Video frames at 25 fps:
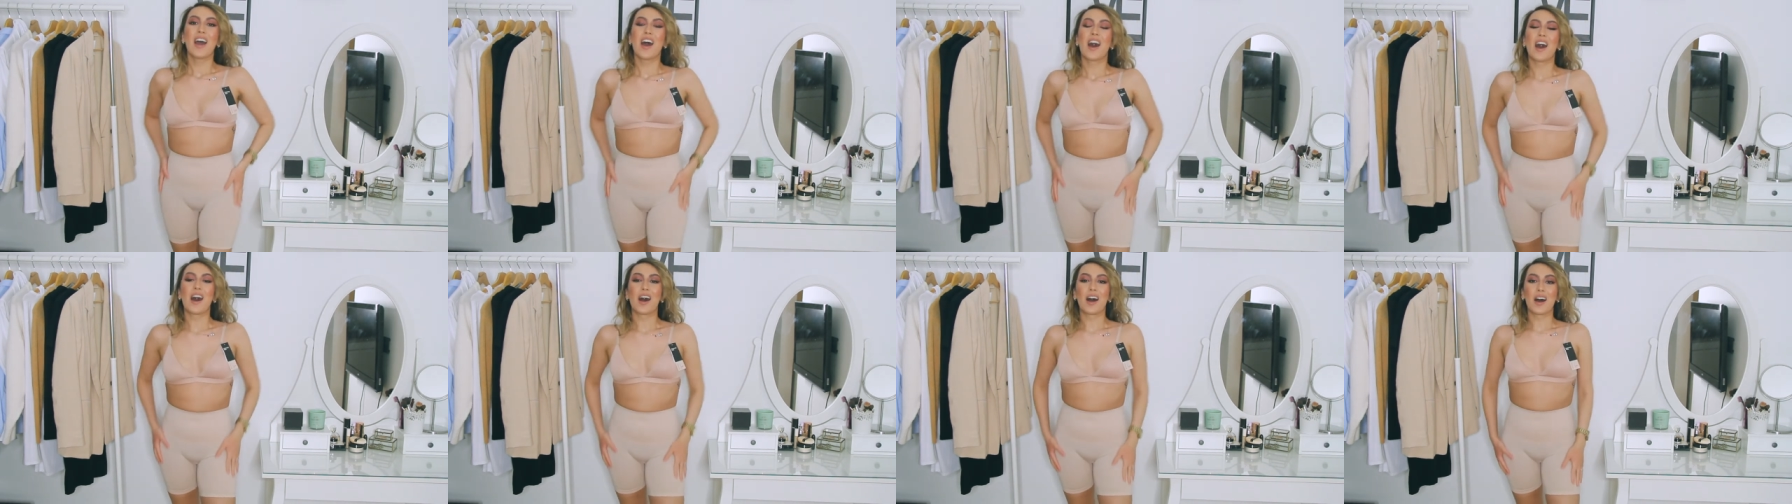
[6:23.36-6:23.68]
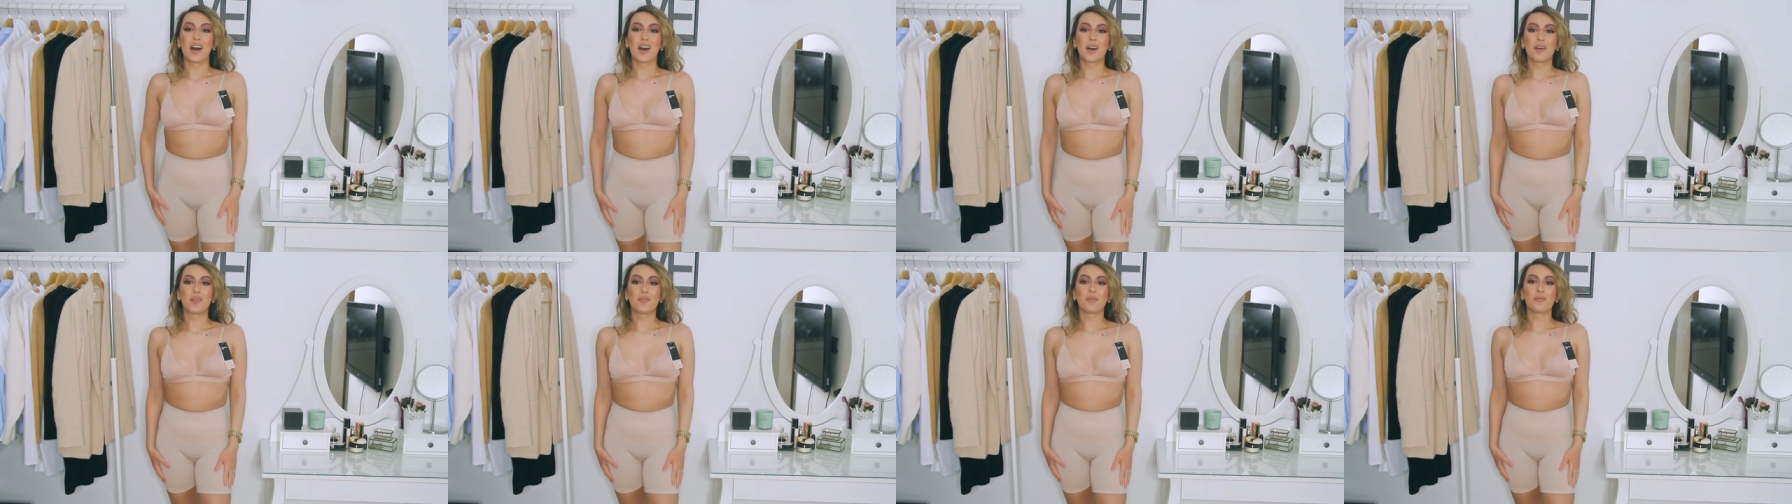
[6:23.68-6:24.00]

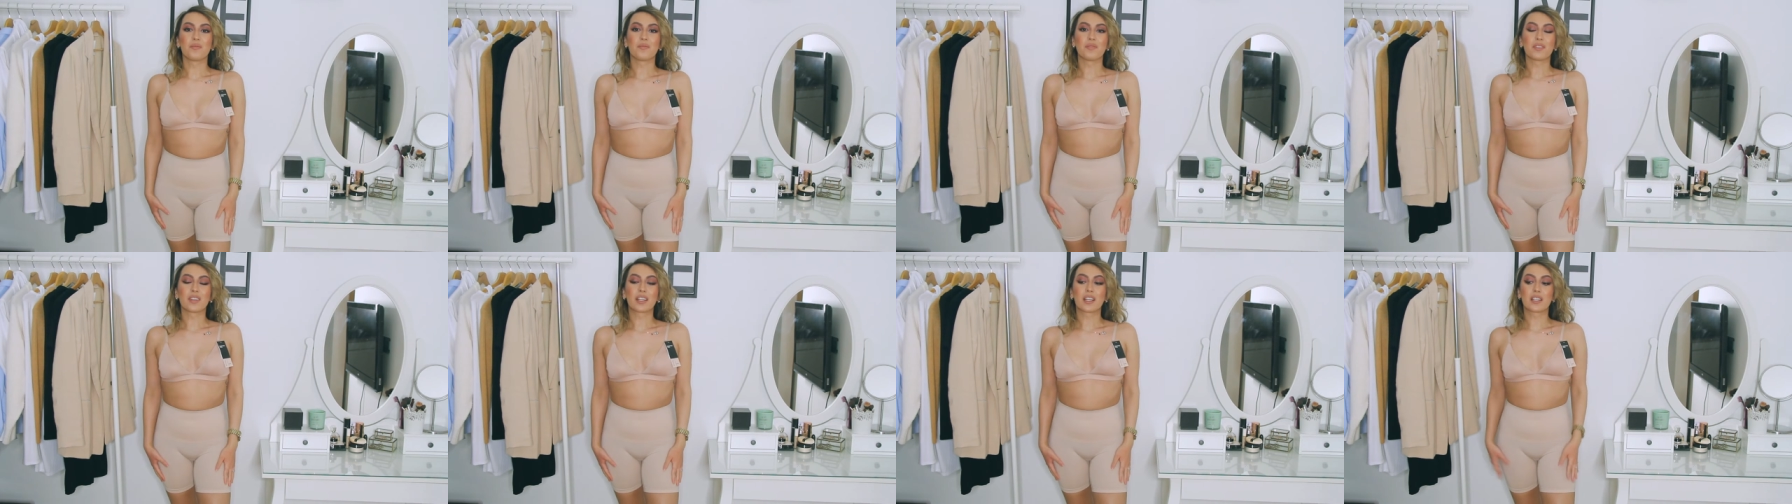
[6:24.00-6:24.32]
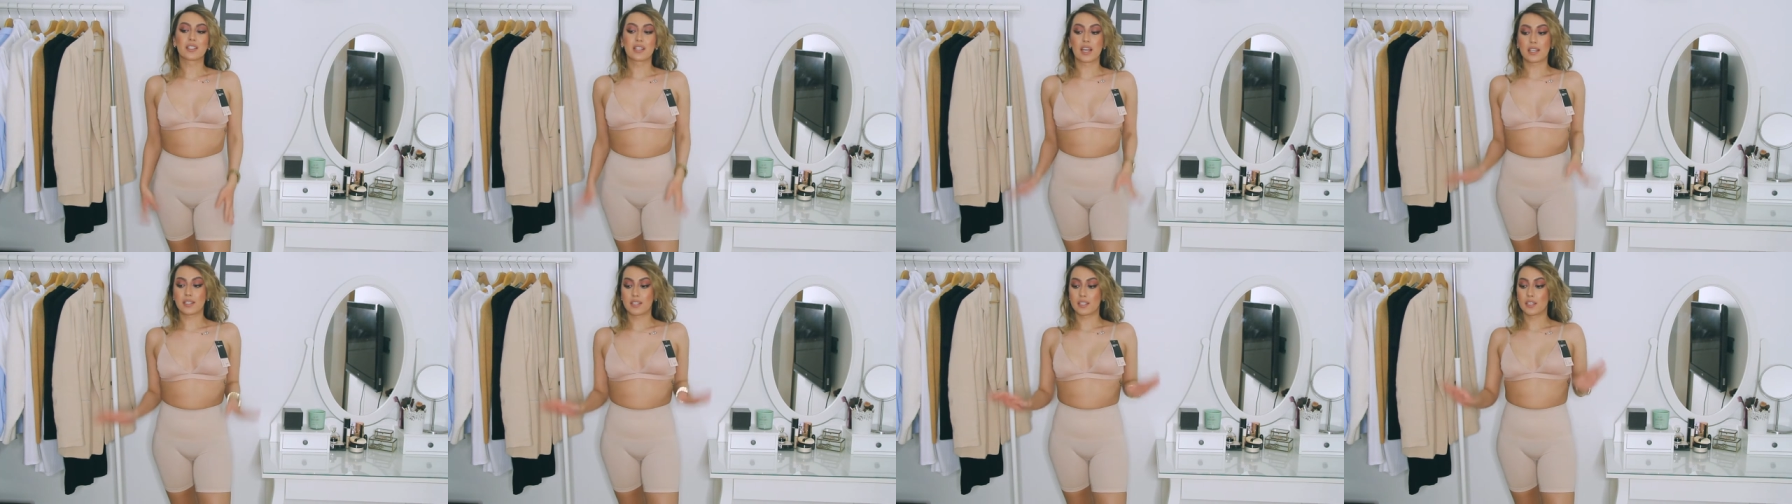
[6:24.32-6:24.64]

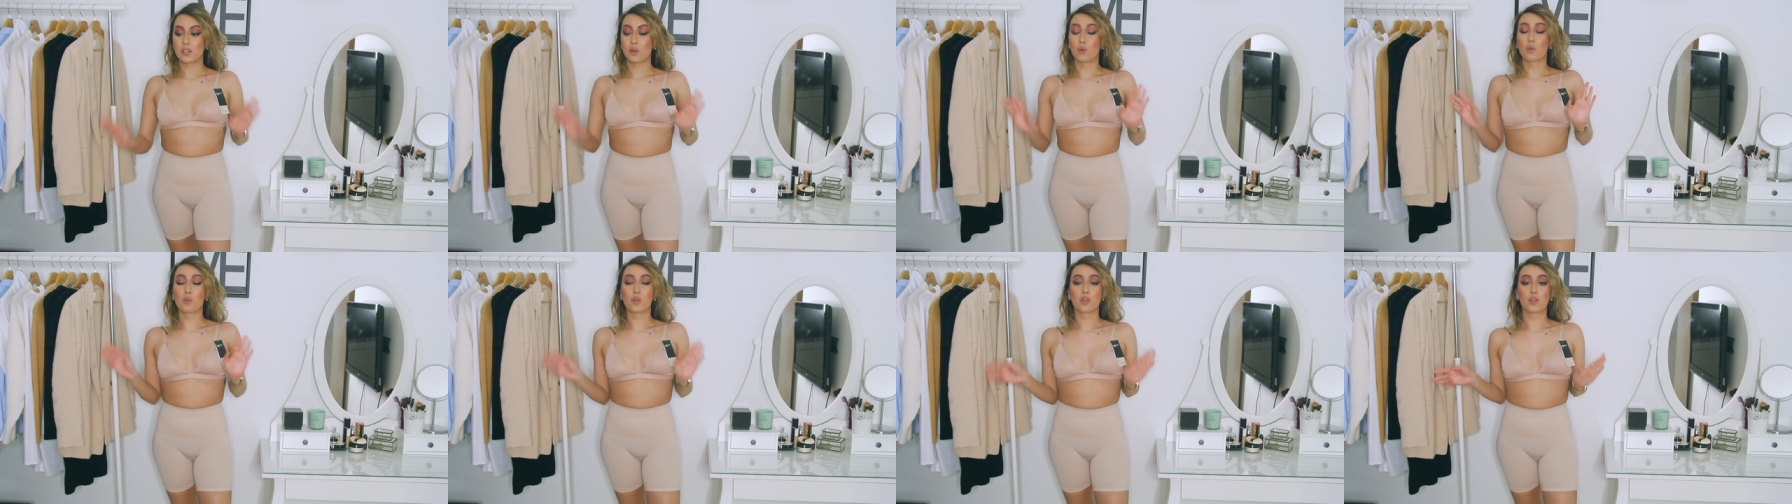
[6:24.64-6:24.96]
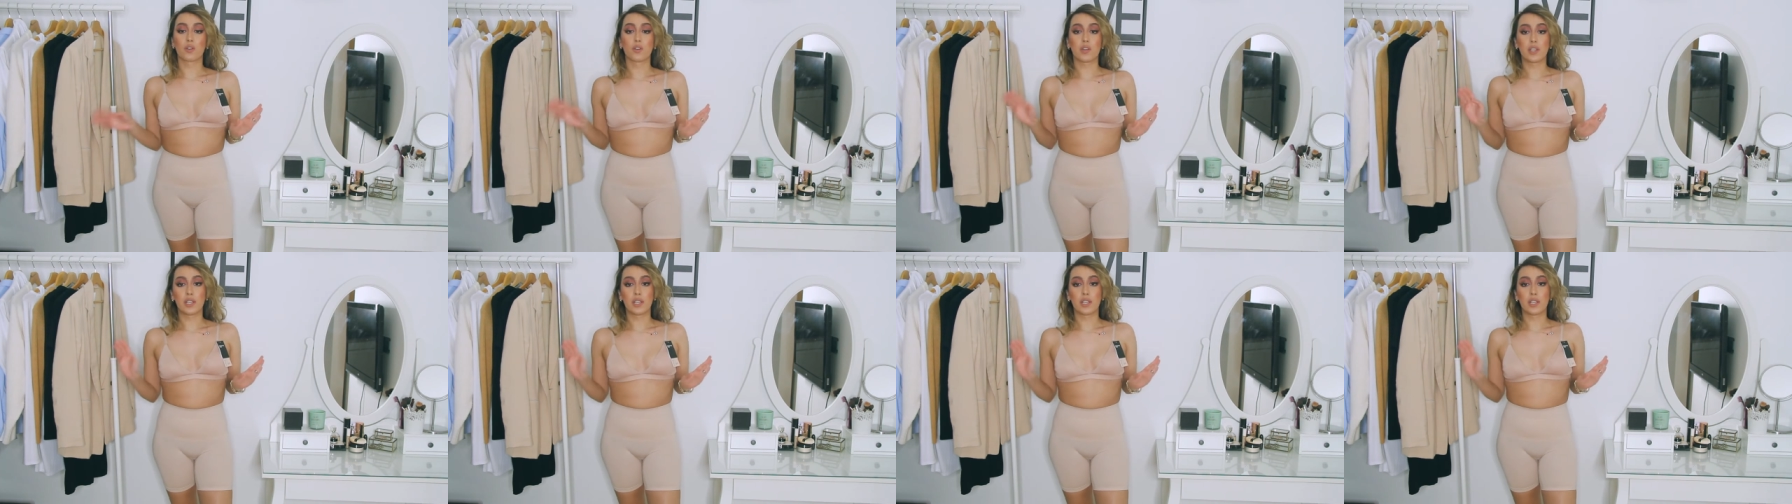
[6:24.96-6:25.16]
because um, I did order